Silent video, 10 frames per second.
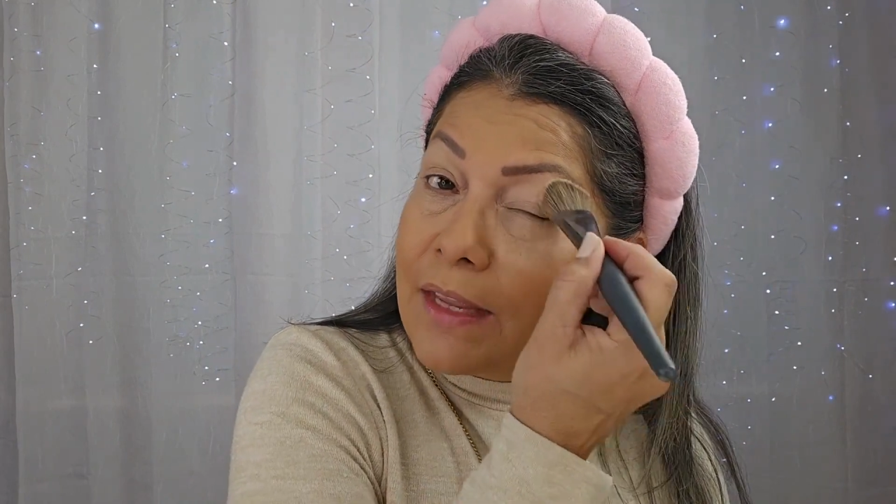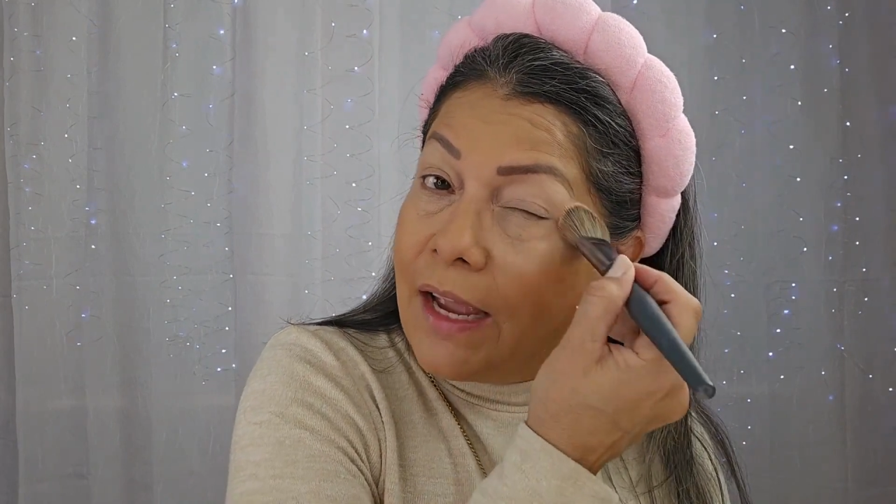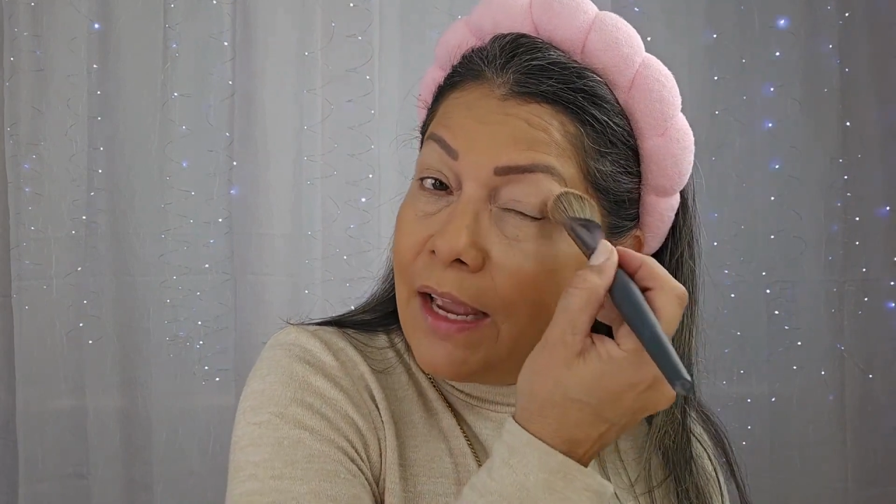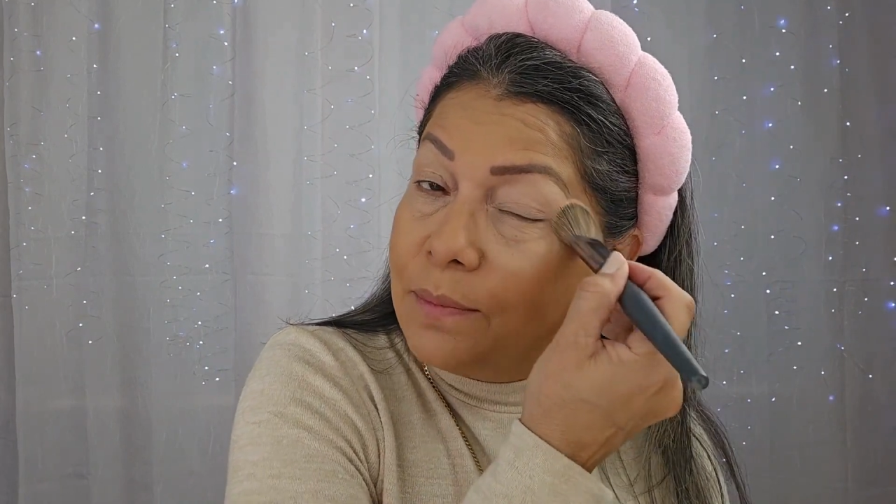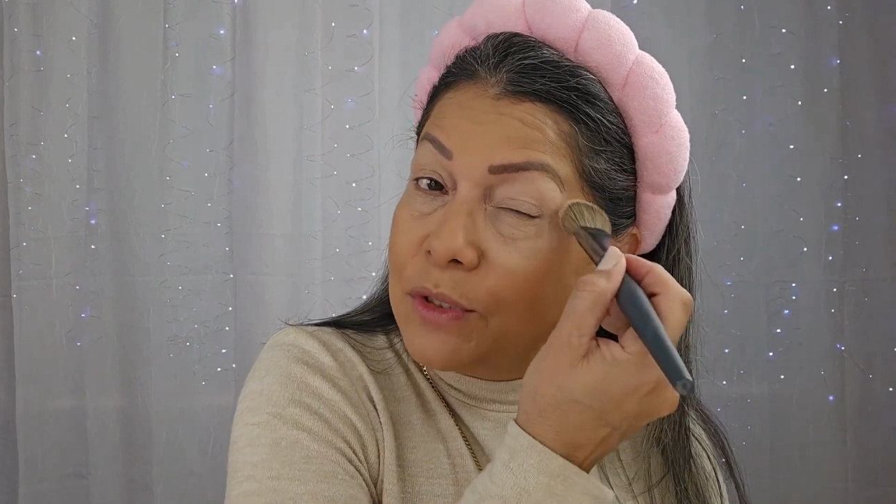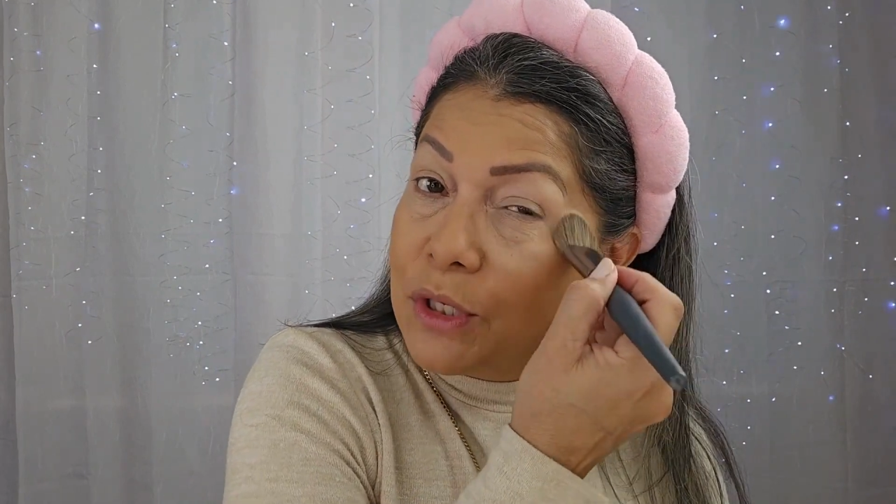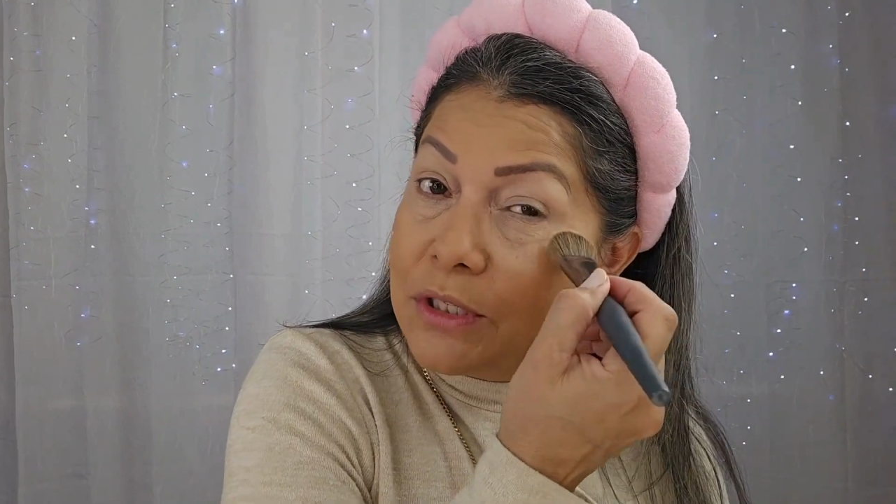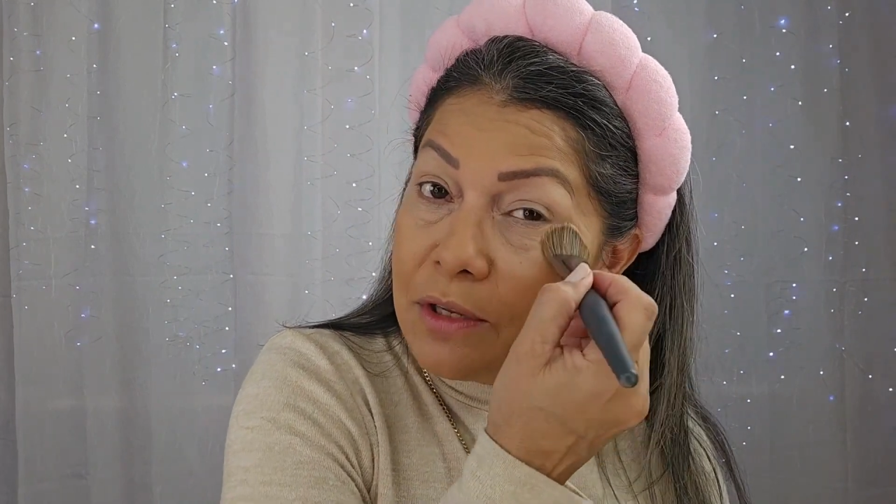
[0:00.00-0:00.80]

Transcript: I am just a